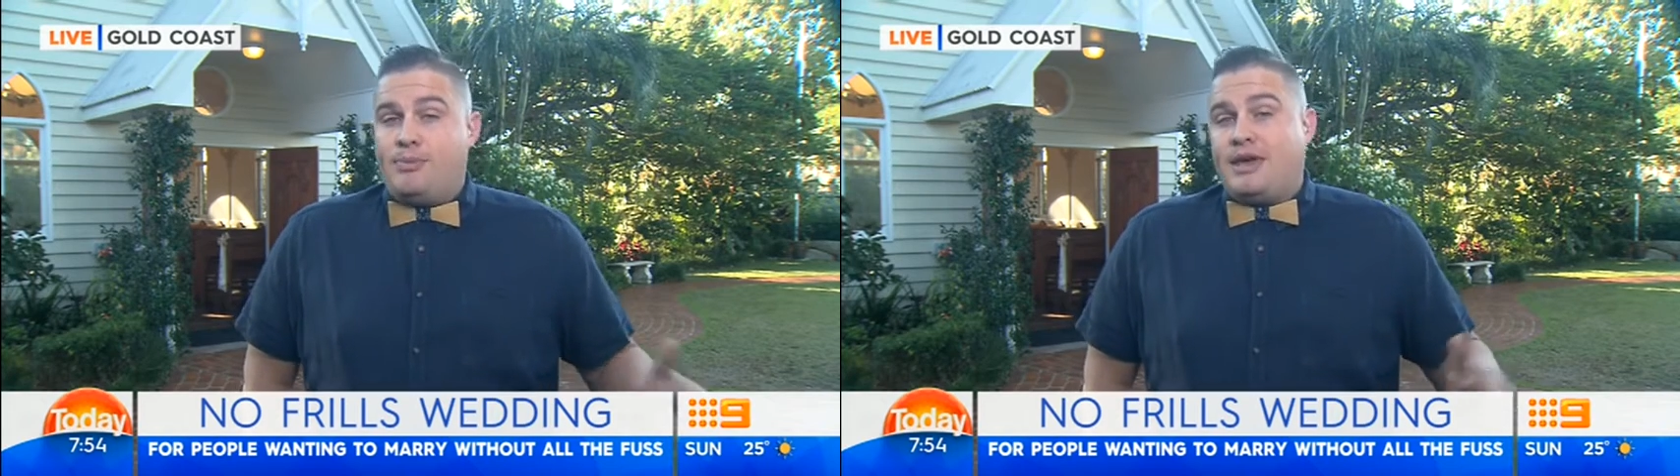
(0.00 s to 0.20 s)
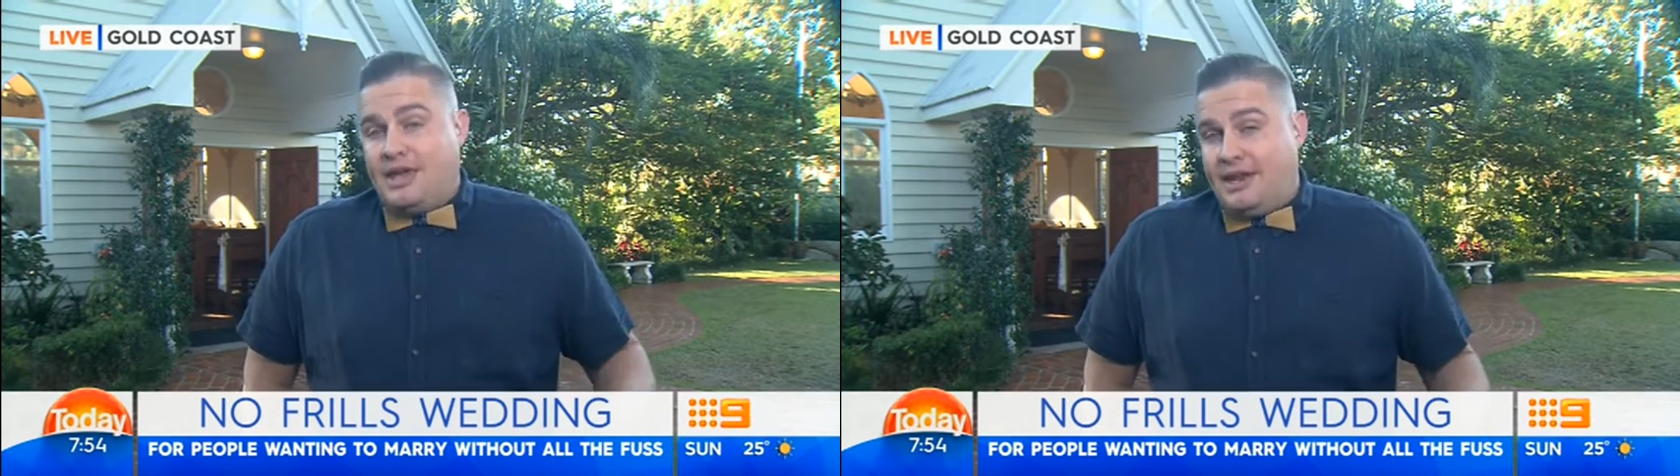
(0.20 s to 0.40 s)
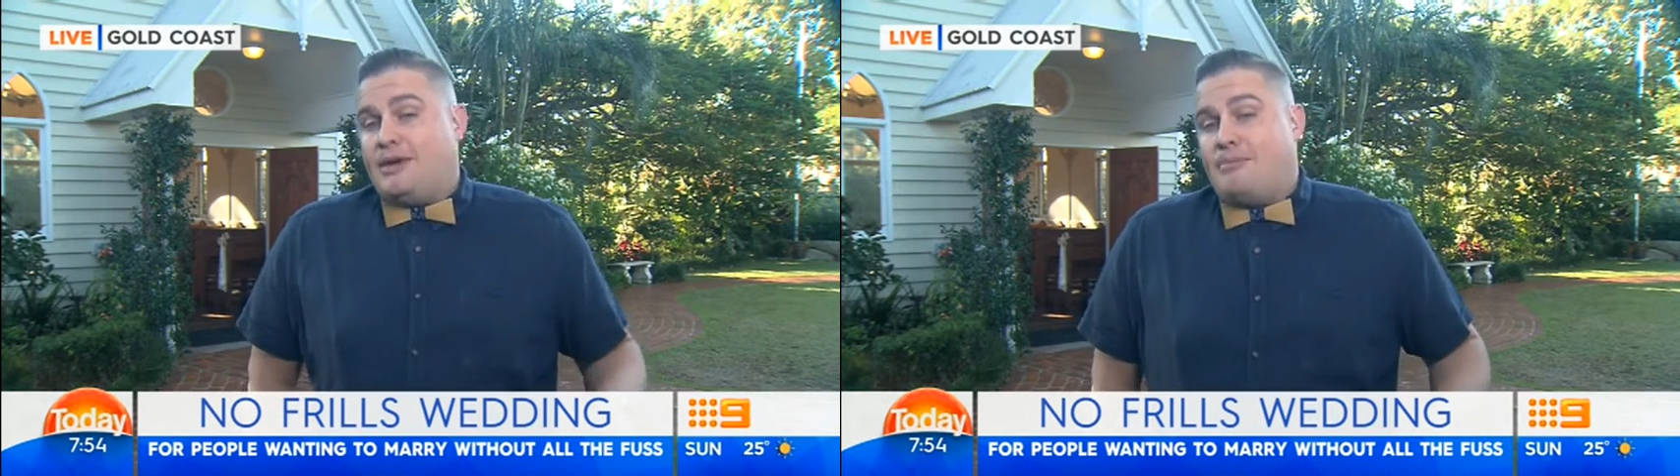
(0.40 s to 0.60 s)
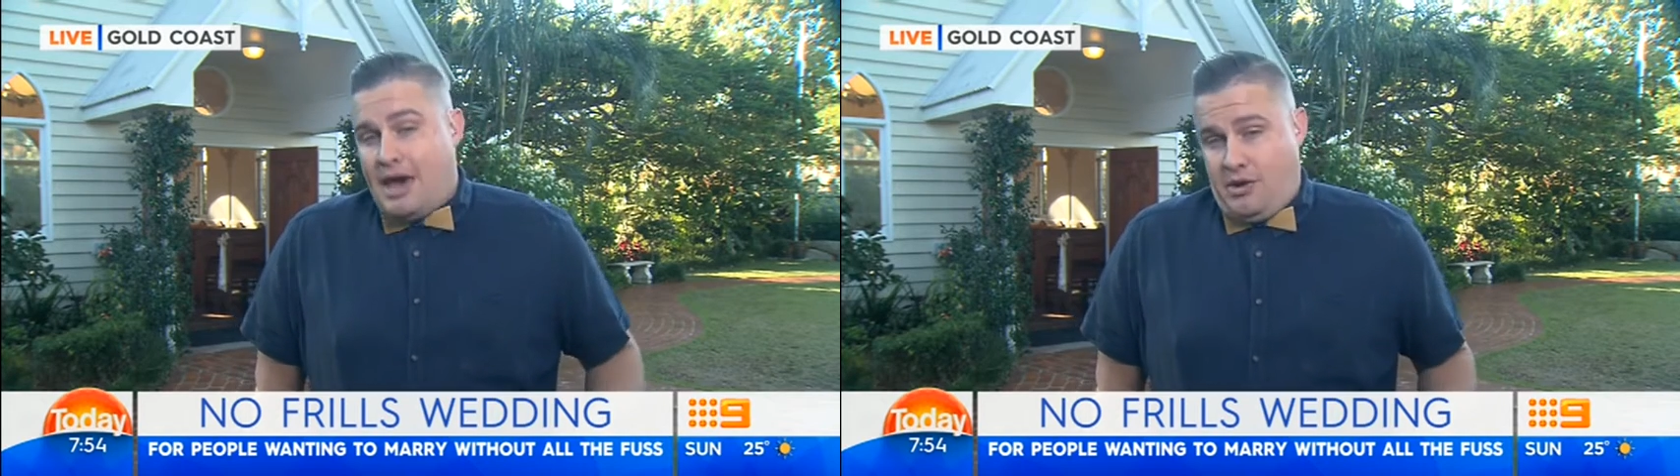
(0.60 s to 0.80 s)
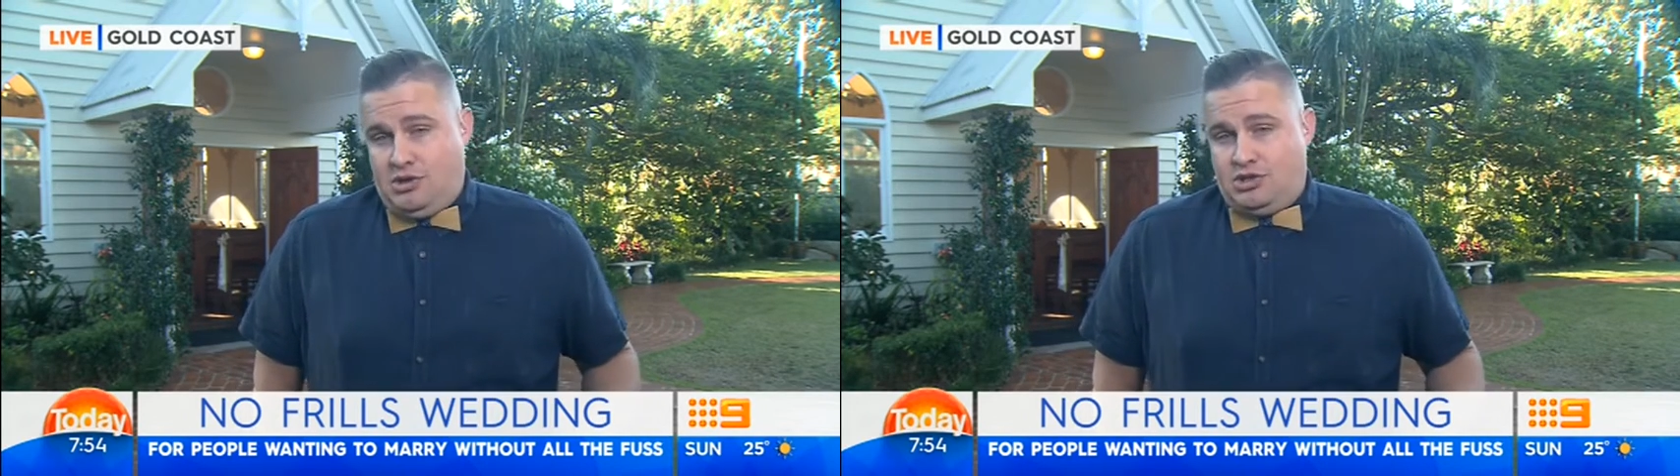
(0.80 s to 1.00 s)
beginning a
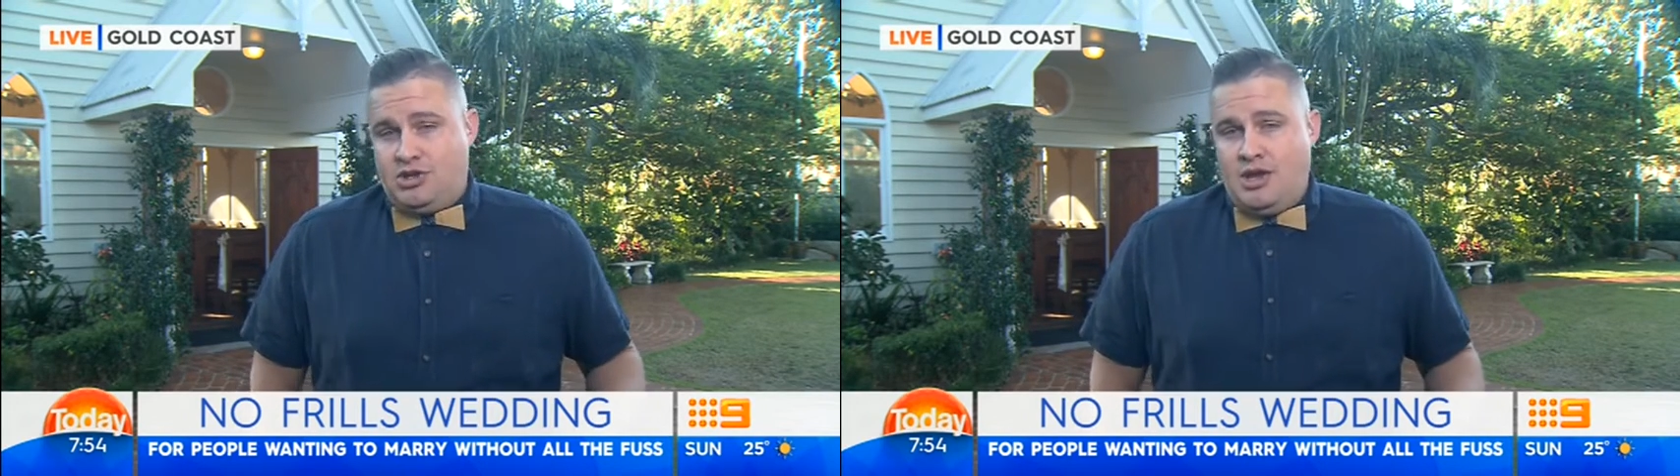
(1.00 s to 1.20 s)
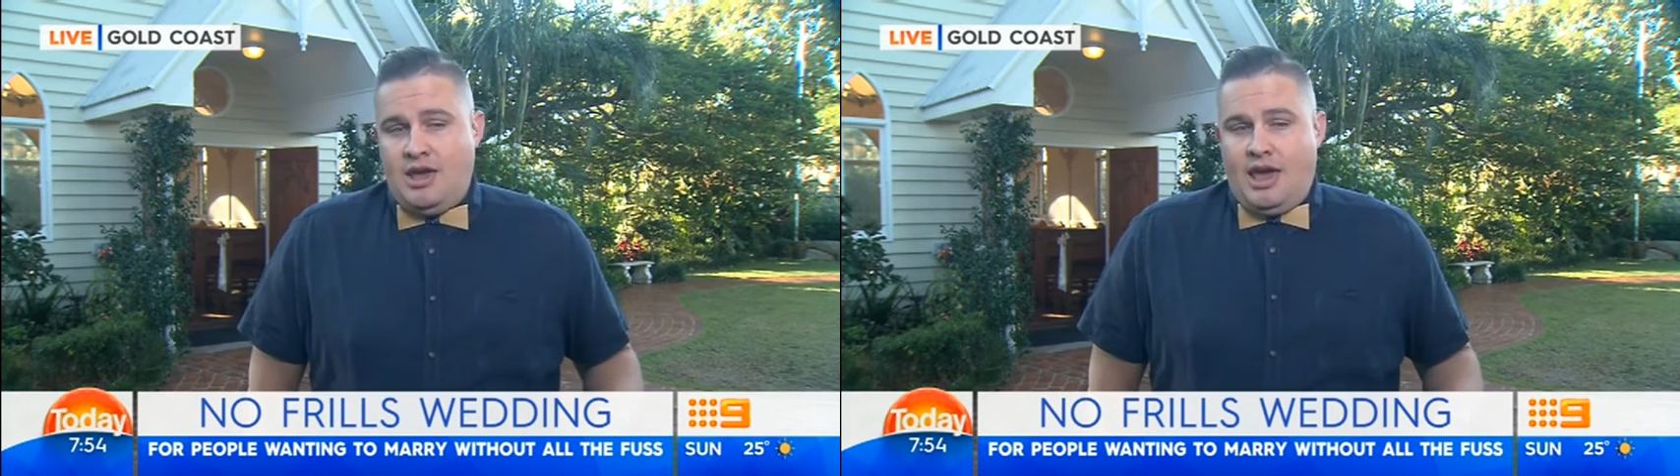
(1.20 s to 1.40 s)
marriage.